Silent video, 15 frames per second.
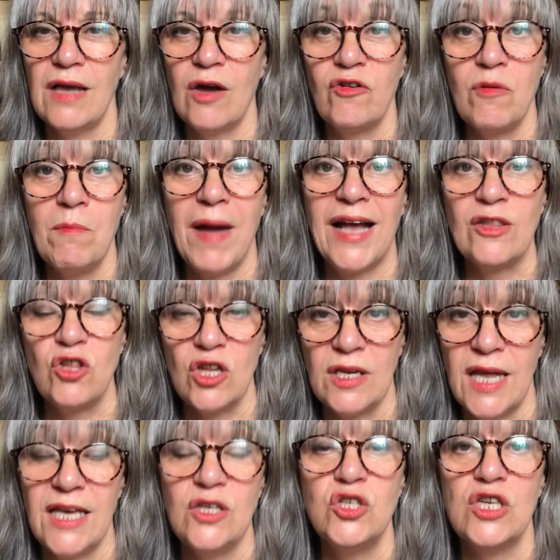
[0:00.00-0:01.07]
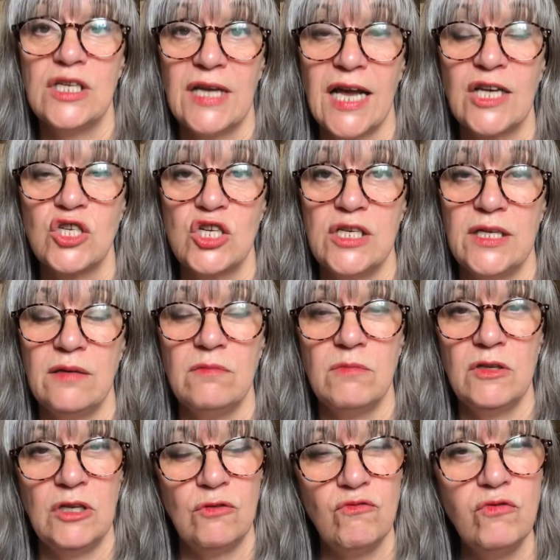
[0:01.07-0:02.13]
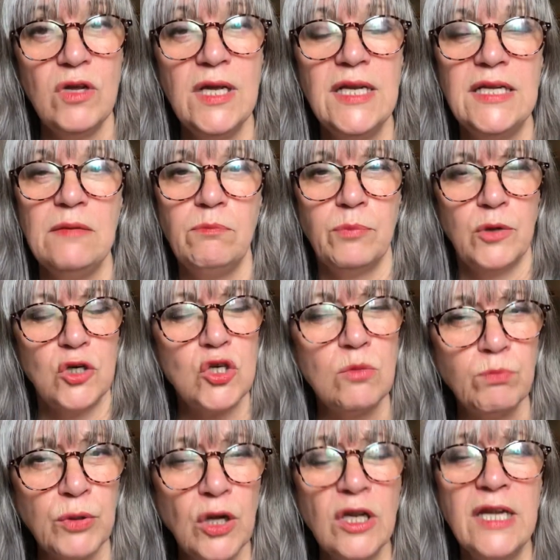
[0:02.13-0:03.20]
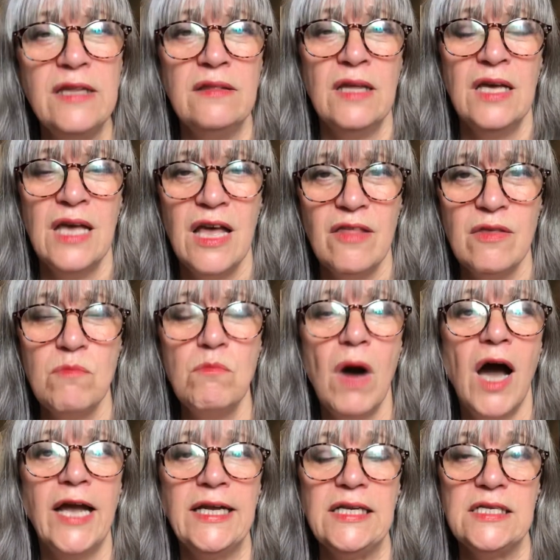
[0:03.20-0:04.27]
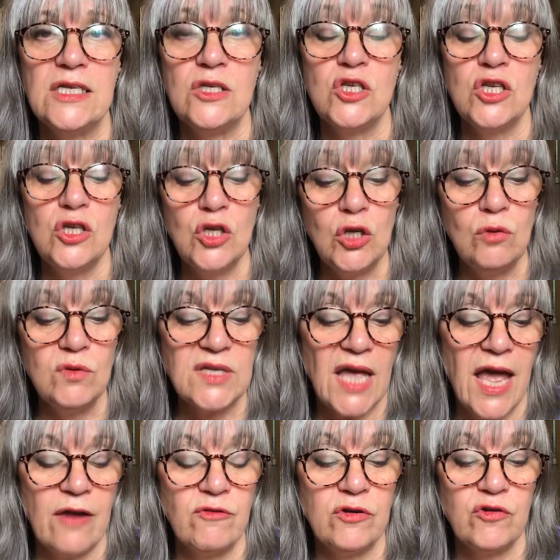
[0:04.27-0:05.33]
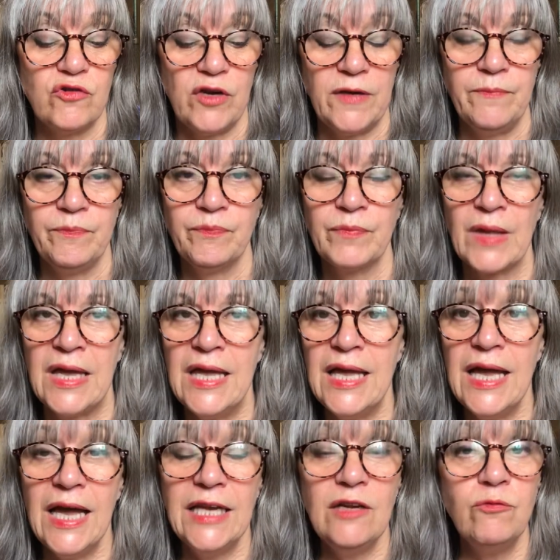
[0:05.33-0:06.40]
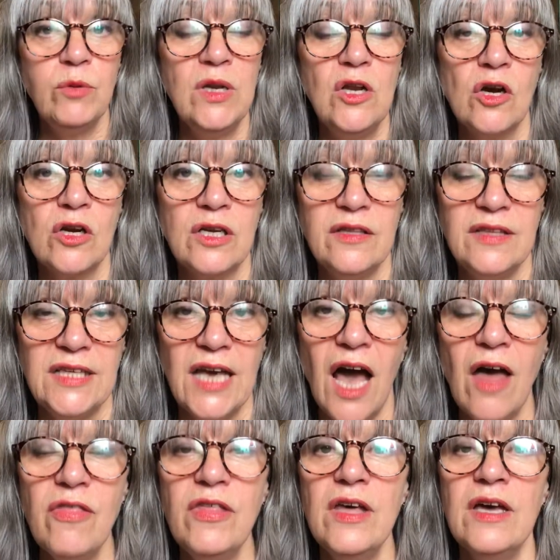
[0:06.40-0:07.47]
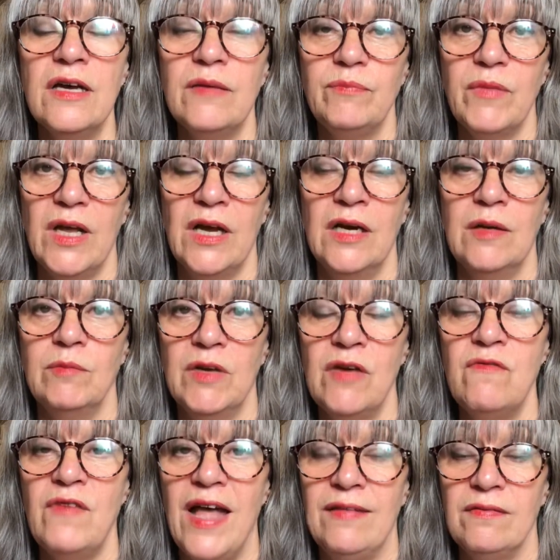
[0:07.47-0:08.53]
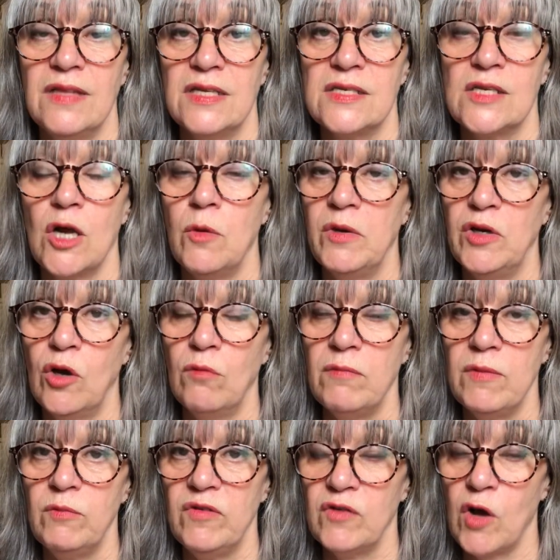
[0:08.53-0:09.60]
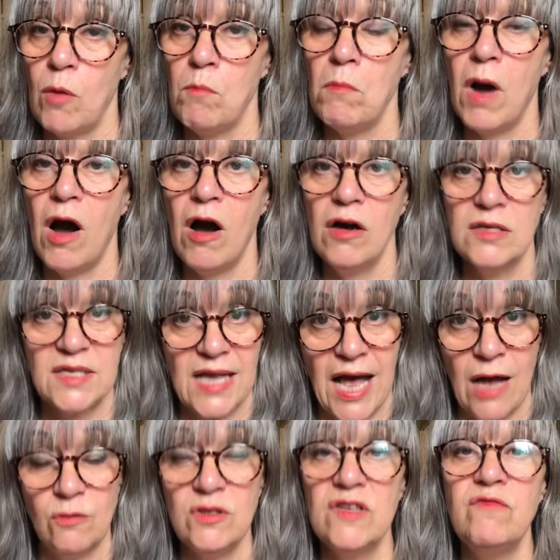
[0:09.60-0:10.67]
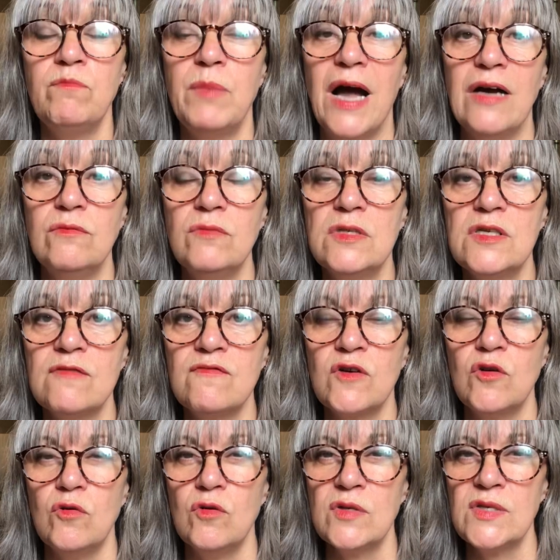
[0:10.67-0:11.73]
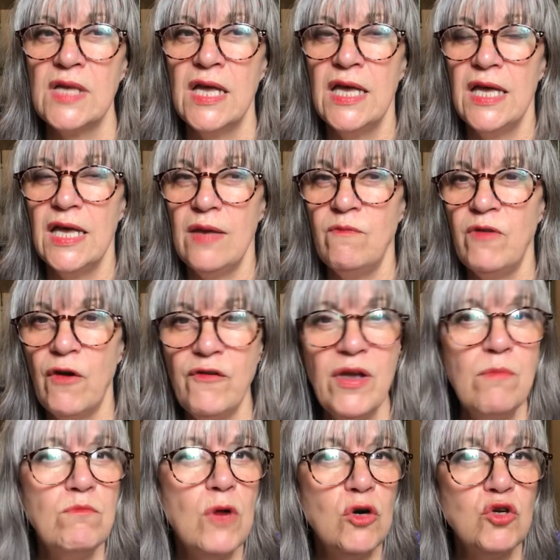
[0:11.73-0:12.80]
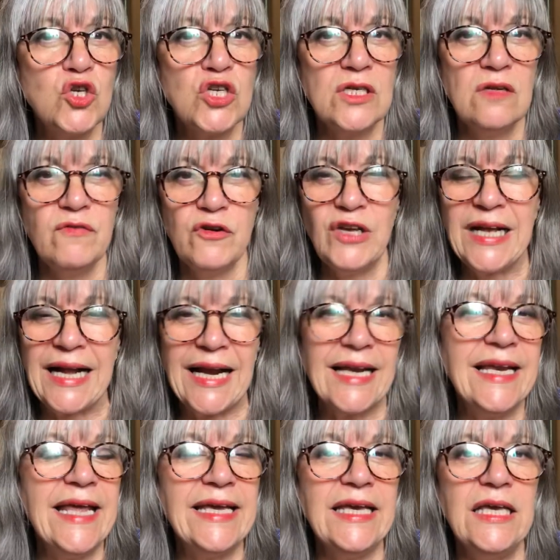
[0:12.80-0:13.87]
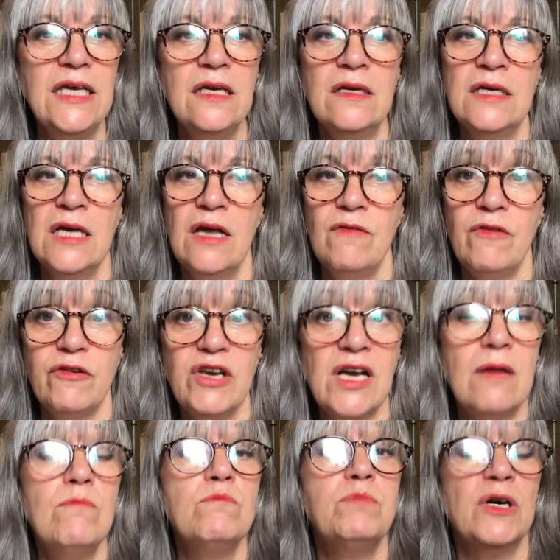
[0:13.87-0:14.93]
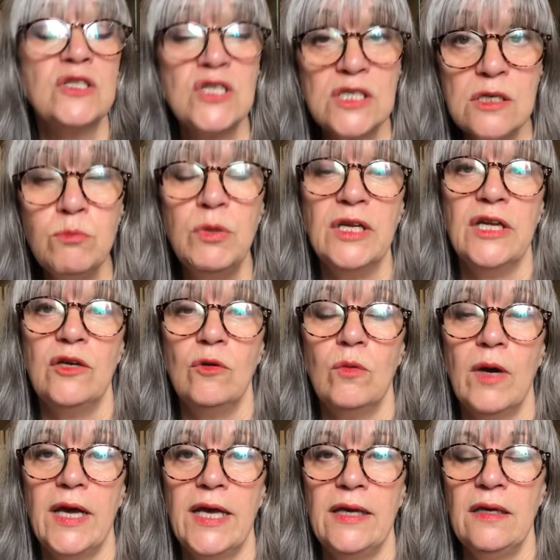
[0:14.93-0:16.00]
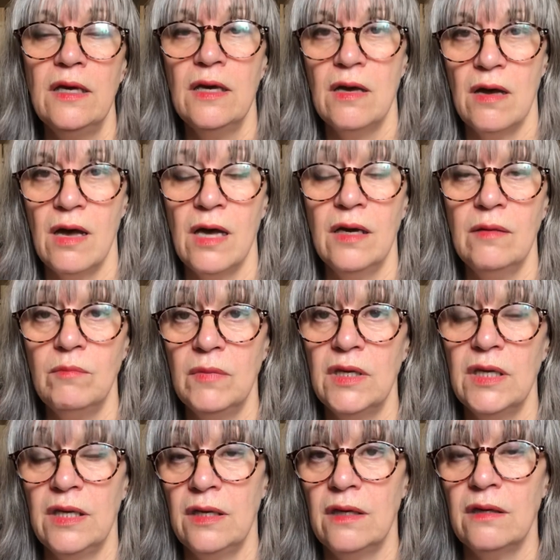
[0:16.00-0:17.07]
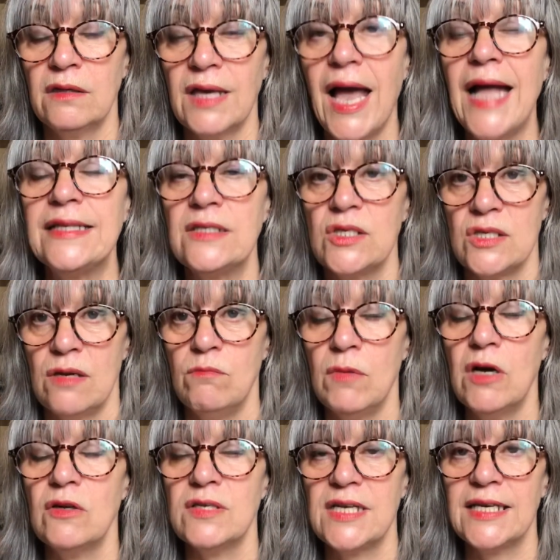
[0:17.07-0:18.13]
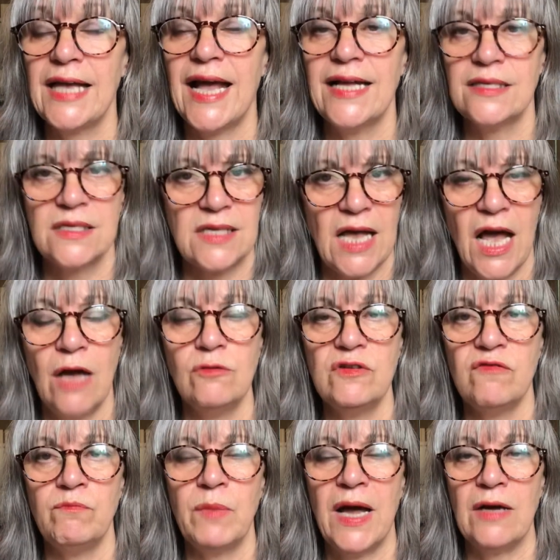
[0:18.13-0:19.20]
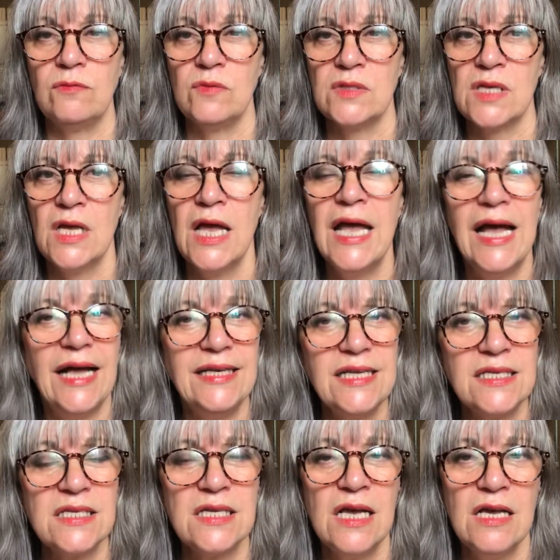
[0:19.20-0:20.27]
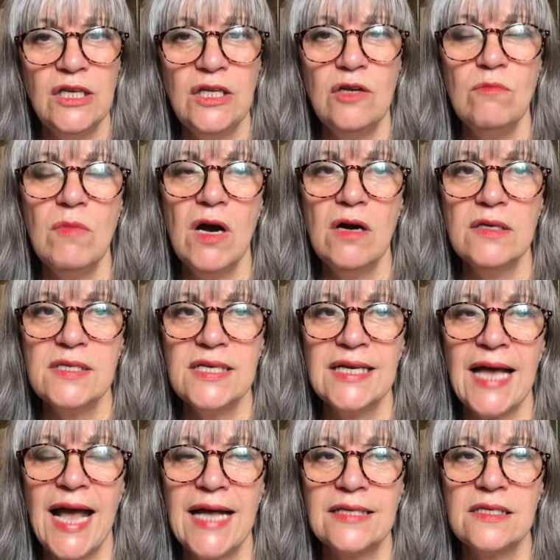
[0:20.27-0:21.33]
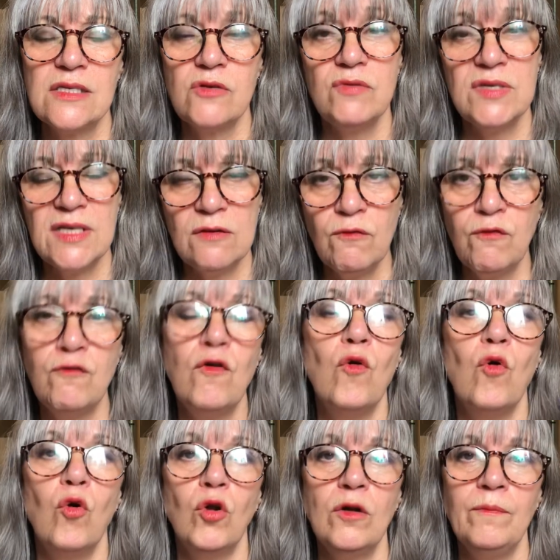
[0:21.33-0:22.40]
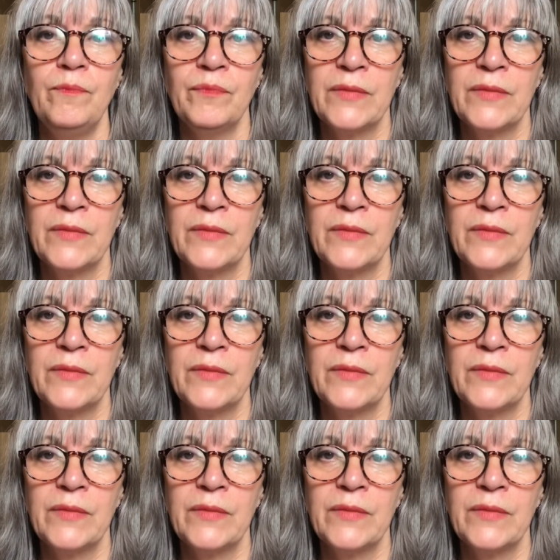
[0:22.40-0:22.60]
our imagination, actually, really pulling the mind into new territory. And if we look at the other event that's going on, then we've got Mars out of bounds, of course, and very emotional, very clingy, very combustible in a way. Cancer, Mars in Cancer, out of bounds. And it's, Mars in Cancer is in fall